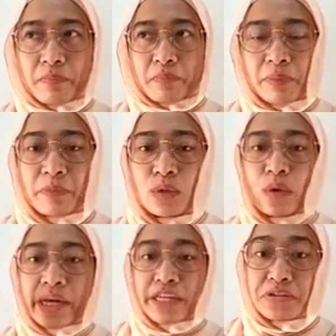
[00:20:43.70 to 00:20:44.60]
people who
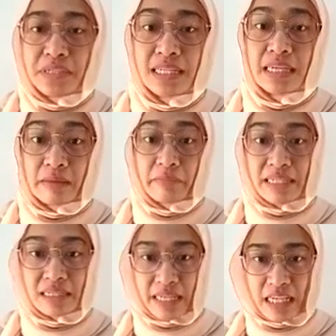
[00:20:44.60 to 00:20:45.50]
are interested in the
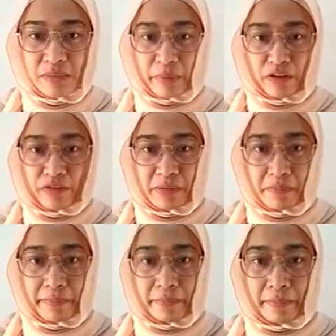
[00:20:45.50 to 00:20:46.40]
business aspect of it
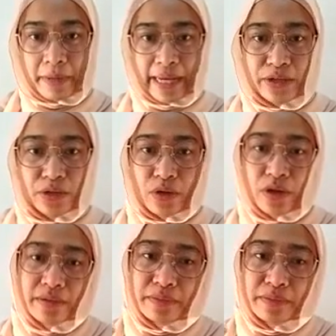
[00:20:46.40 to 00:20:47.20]
might not